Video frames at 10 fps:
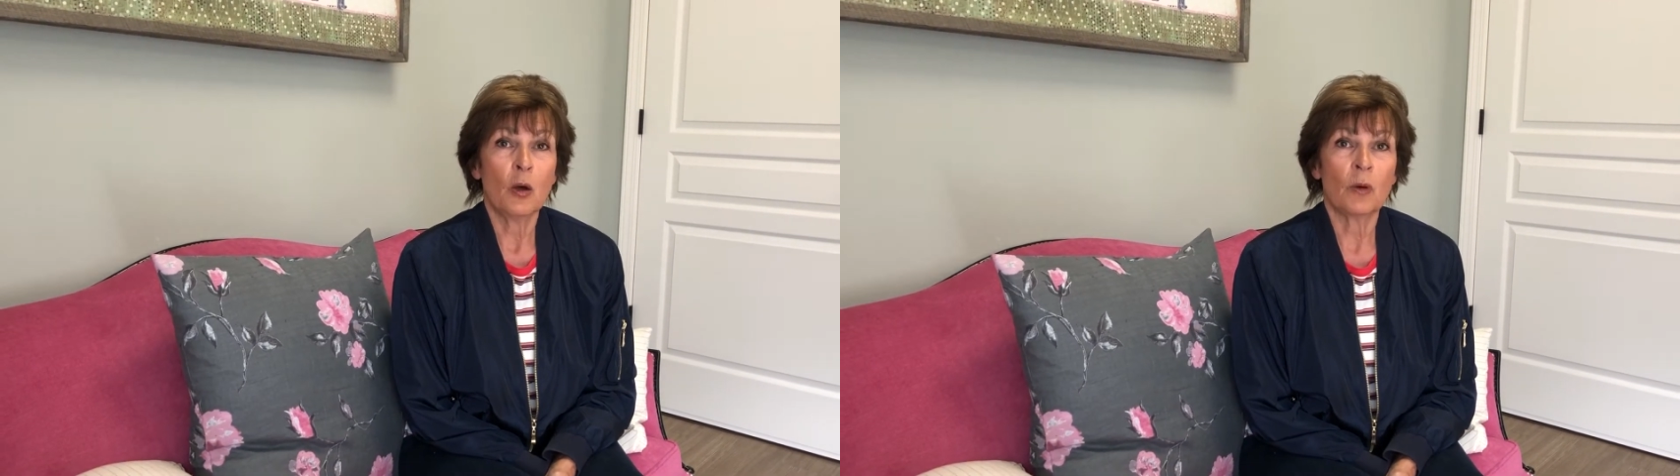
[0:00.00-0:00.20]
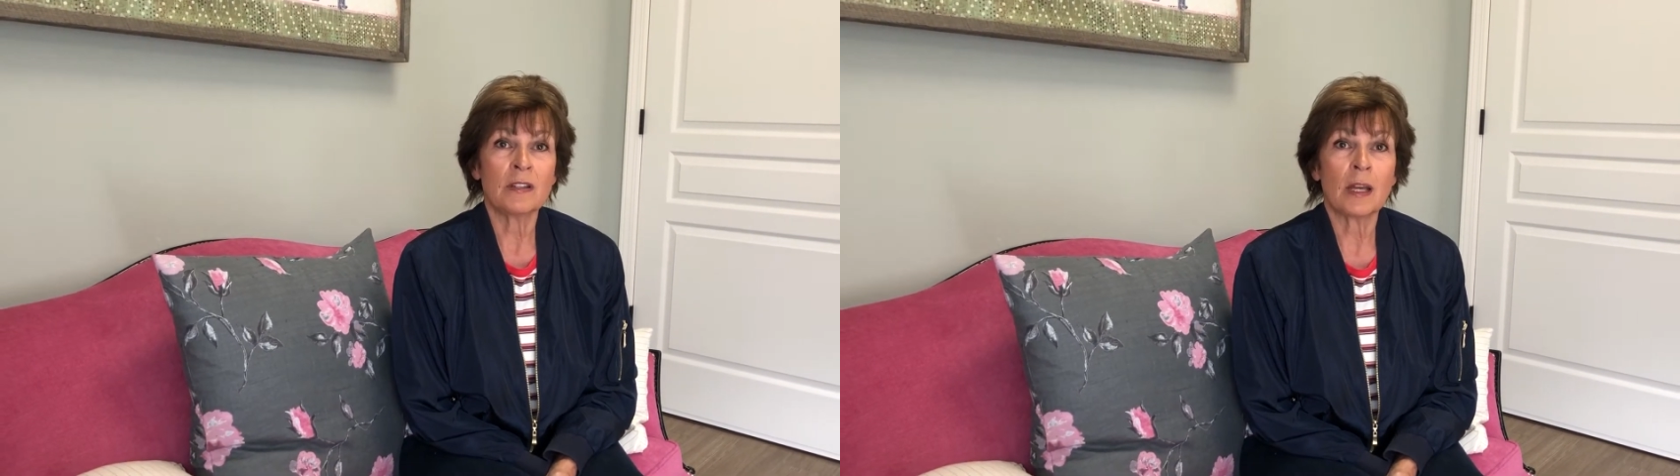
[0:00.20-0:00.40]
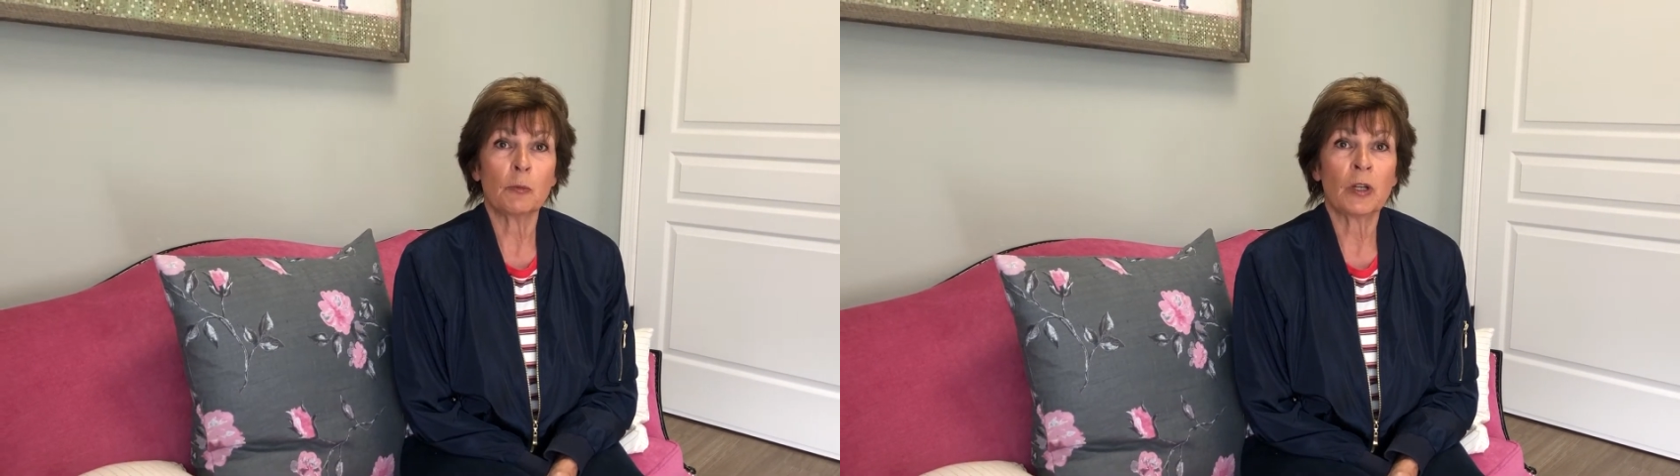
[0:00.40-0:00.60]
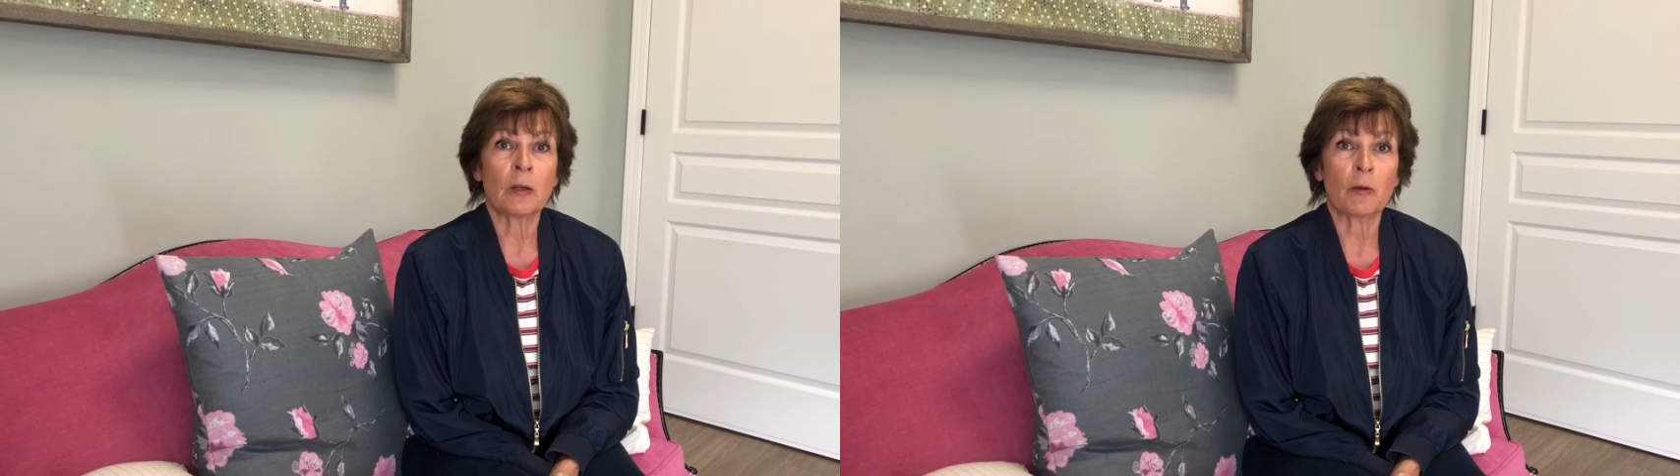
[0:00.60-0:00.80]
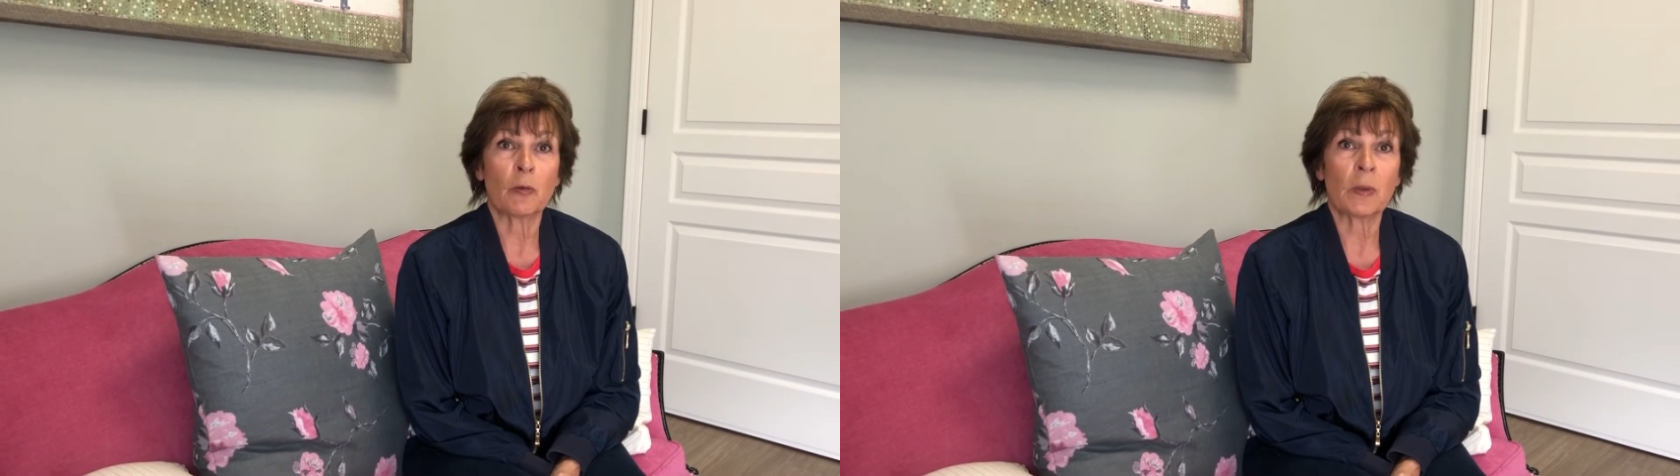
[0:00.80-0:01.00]
One time when
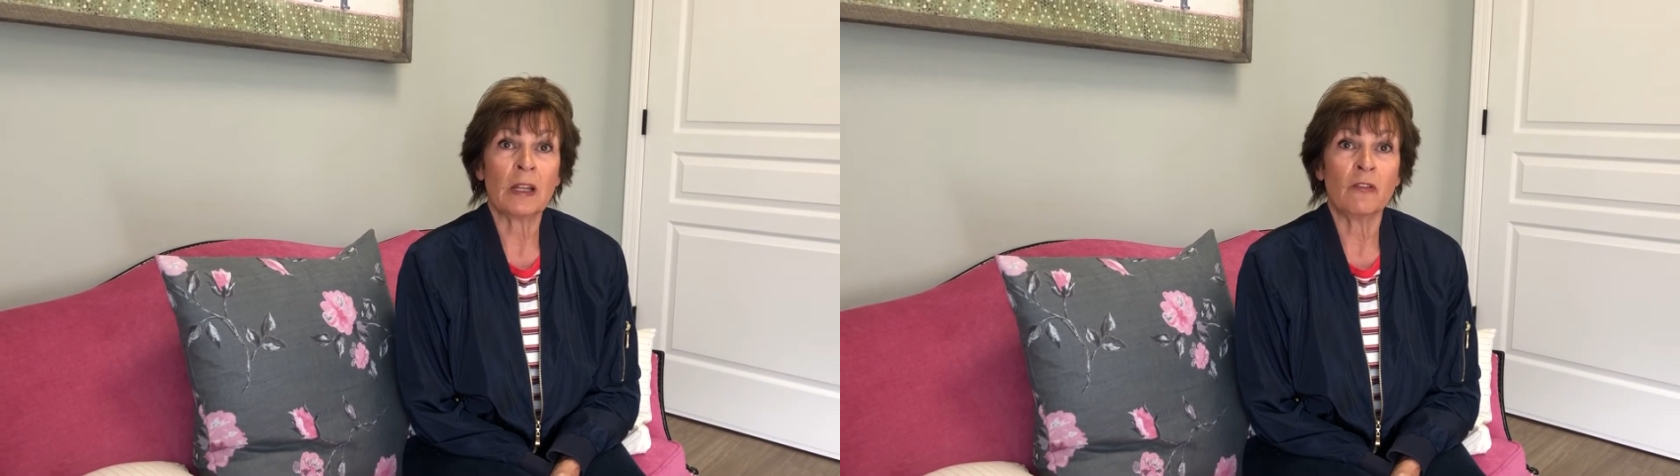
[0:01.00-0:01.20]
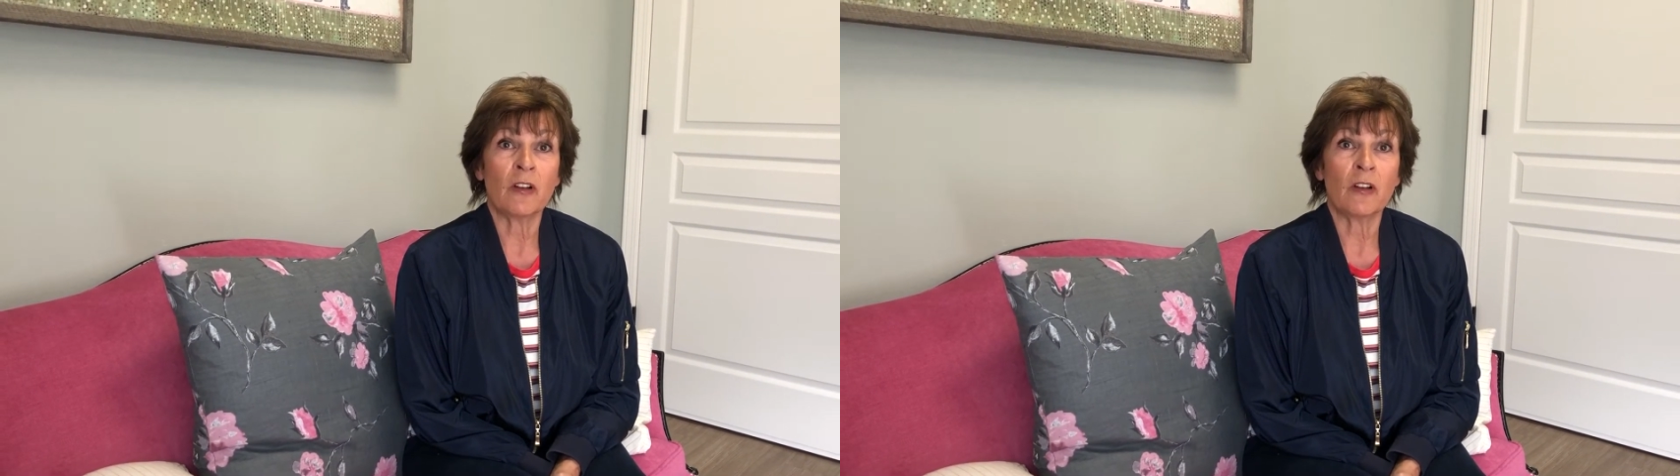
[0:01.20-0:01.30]
I was playing